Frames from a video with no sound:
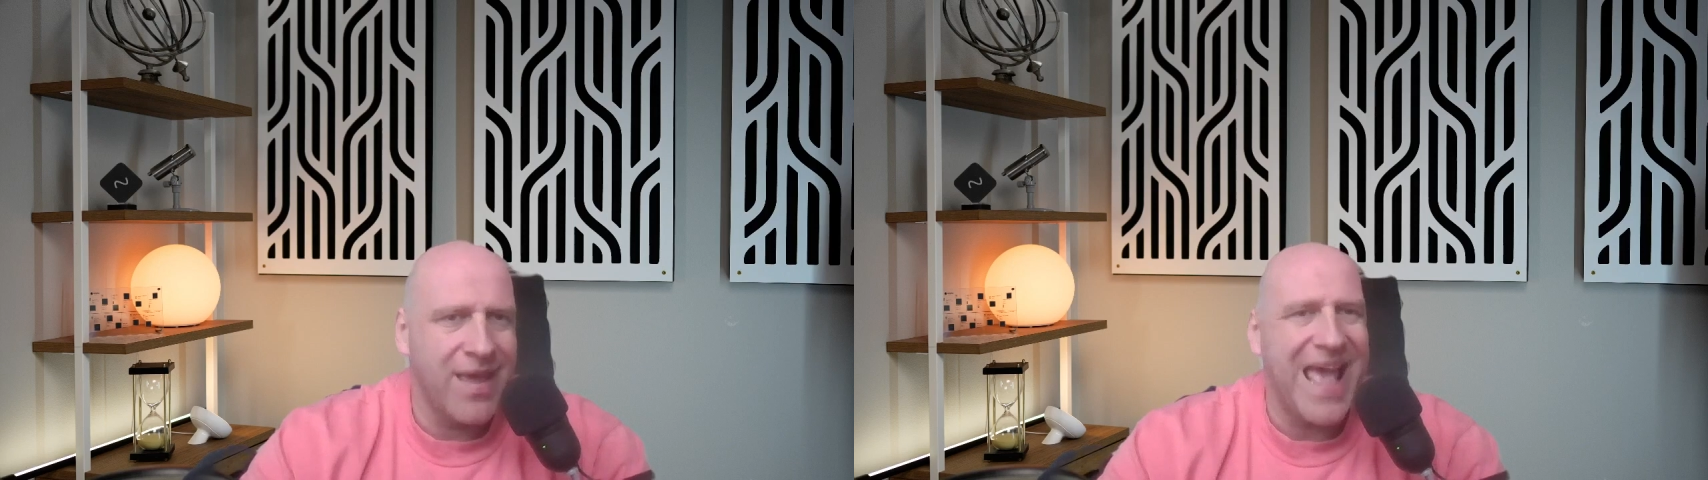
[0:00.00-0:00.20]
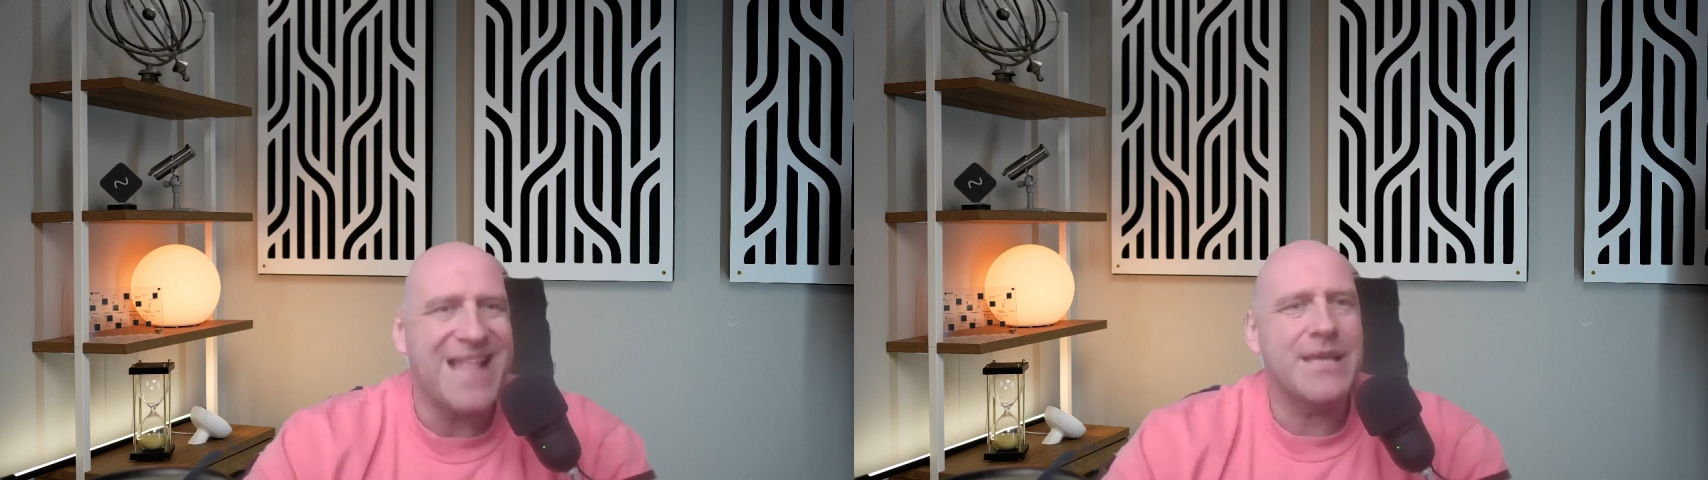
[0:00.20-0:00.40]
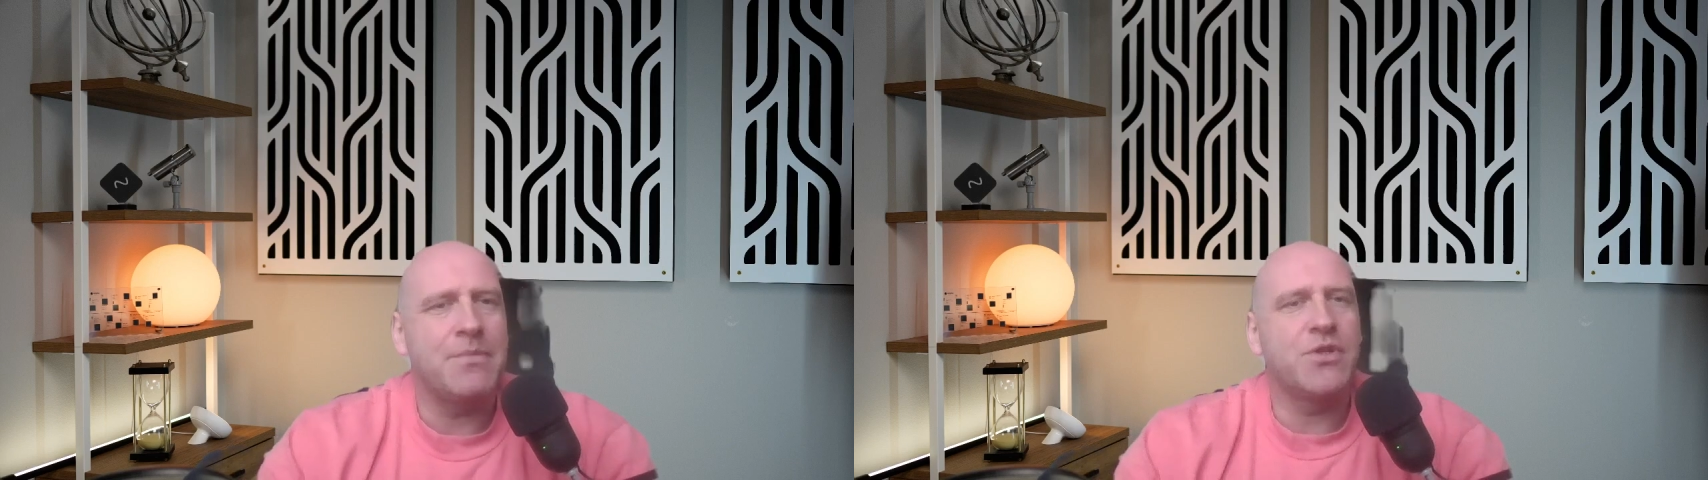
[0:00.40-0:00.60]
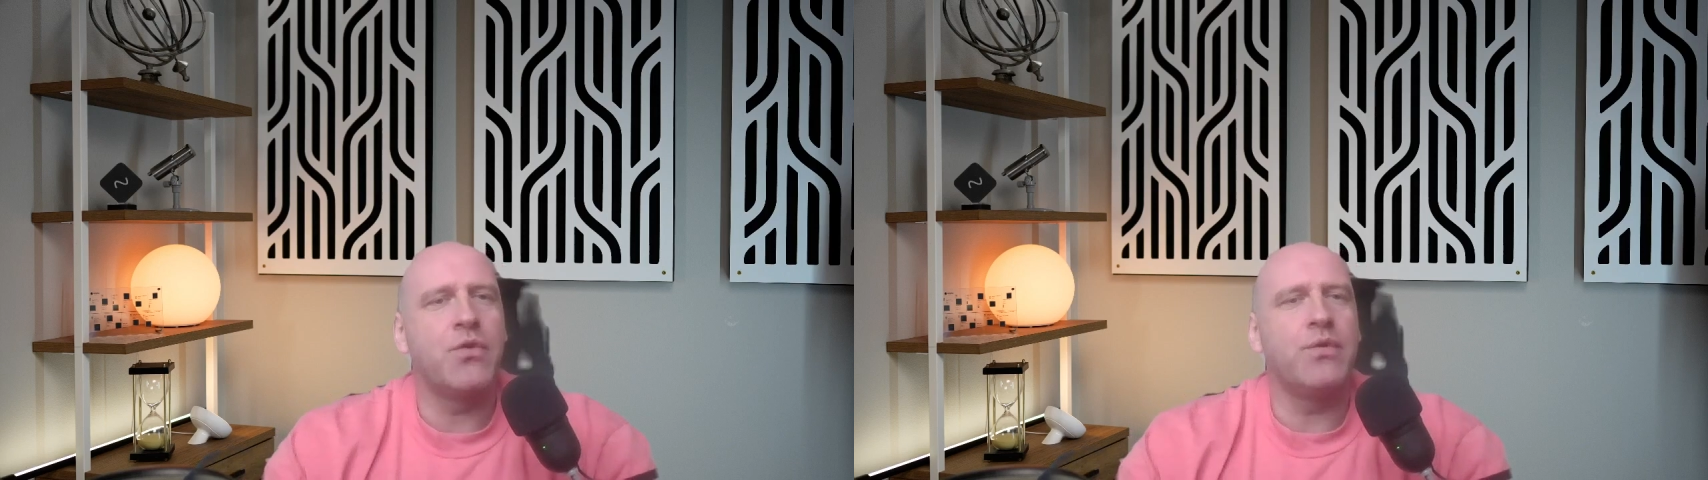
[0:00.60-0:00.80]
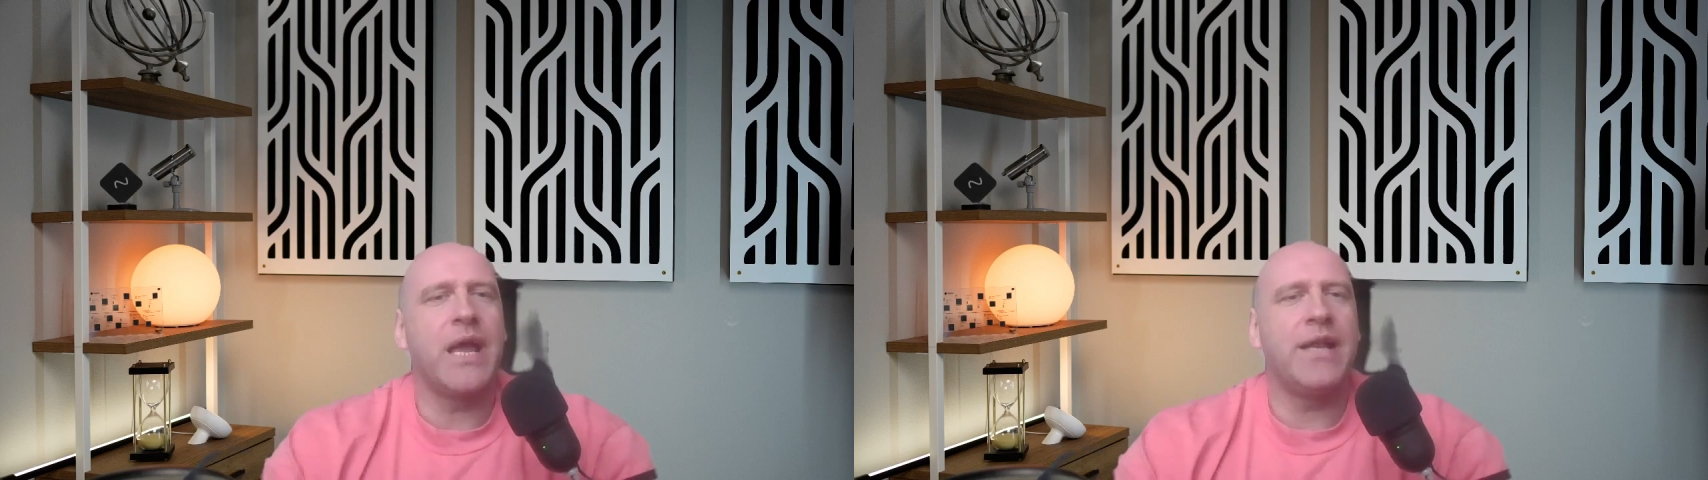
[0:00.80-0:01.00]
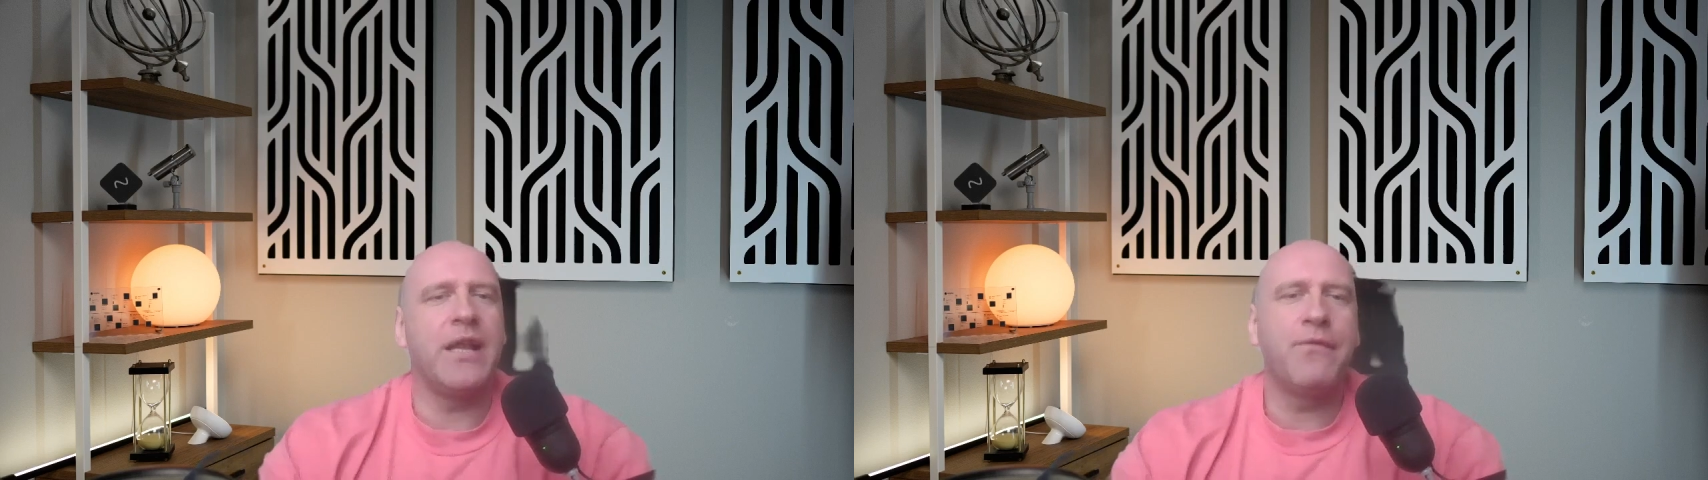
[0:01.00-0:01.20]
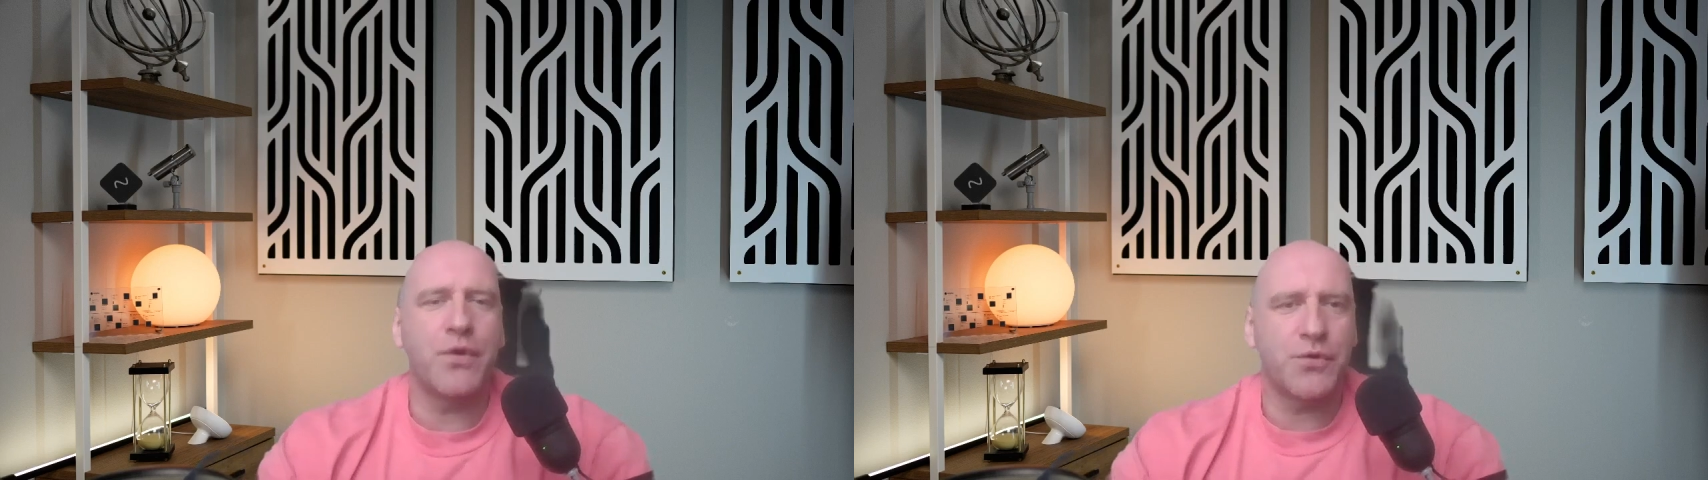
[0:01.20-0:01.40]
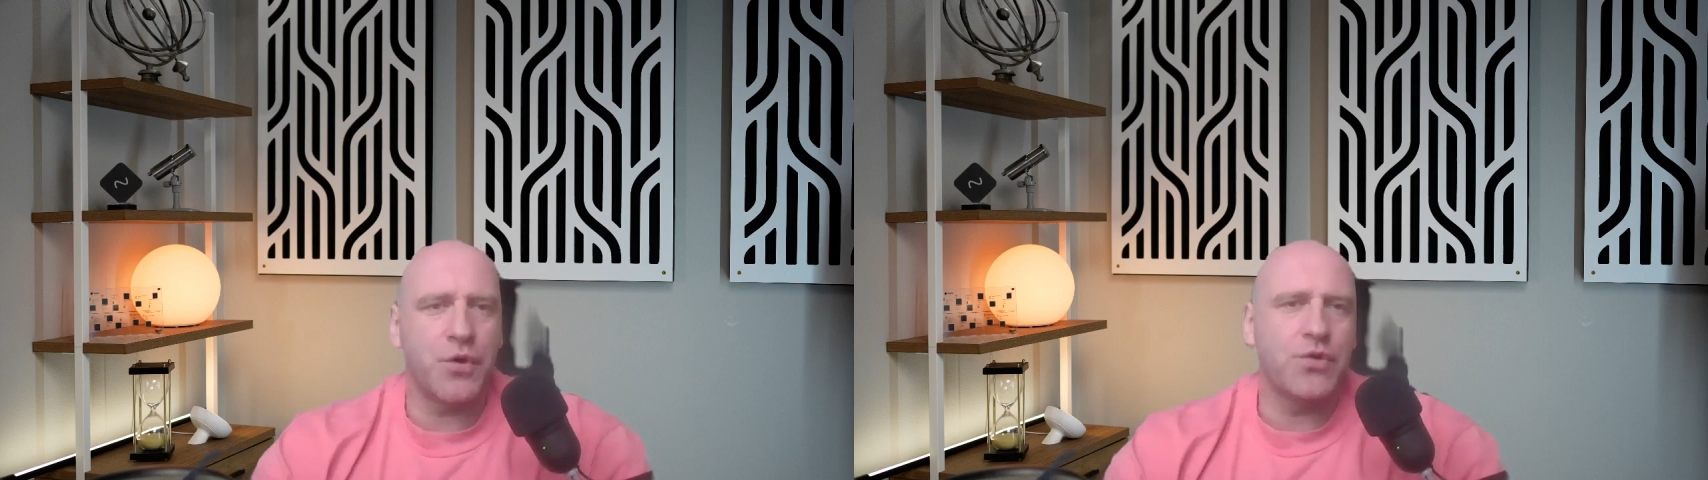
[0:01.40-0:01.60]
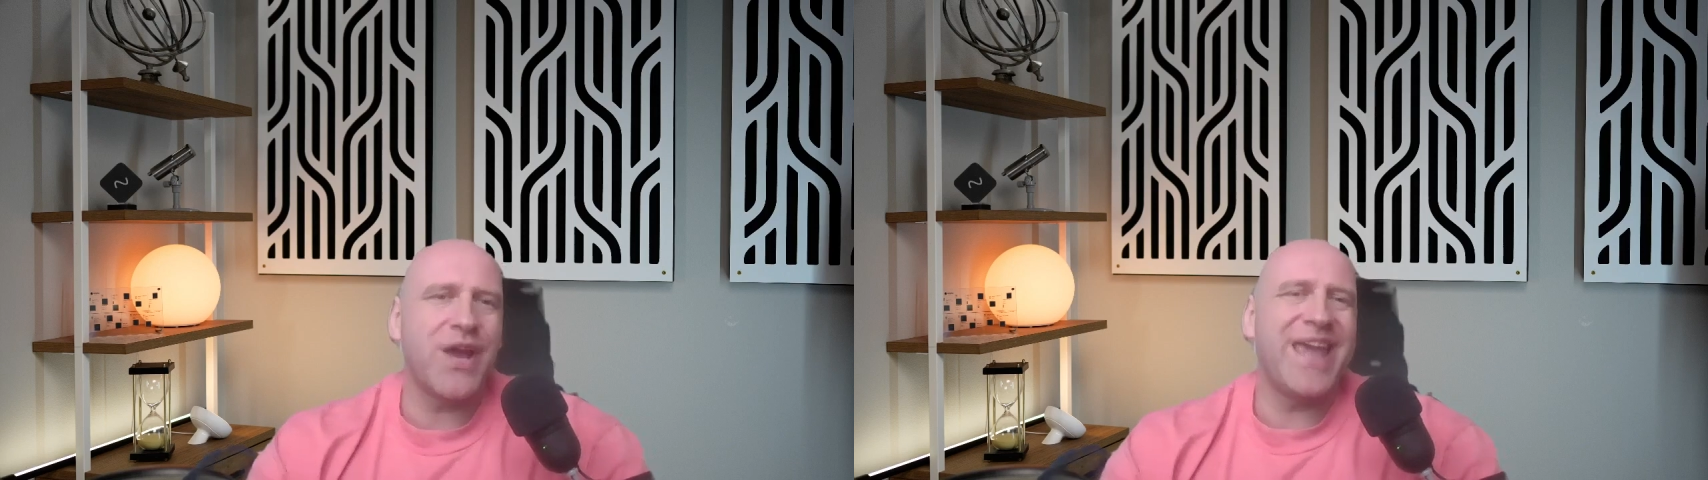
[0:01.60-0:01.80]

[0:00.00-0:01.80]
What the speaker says: and Cybersecurity and Infrastructure